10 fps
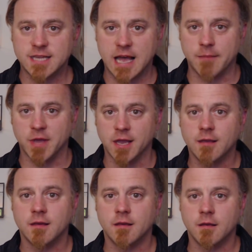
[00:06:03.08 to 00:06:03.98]
timing.
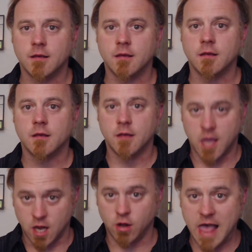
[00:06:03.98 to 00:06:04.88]

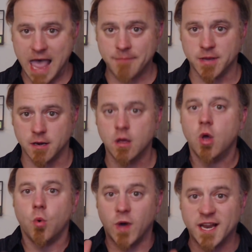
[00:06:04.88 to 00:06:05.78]
It'll happen
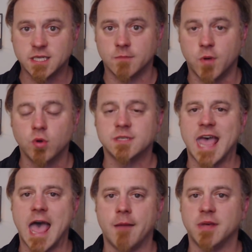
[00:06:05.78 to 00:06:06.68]
when it's supposed to
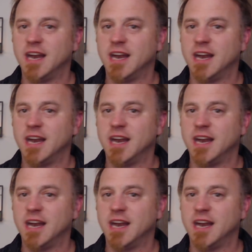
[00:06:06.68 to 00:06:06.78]
happen,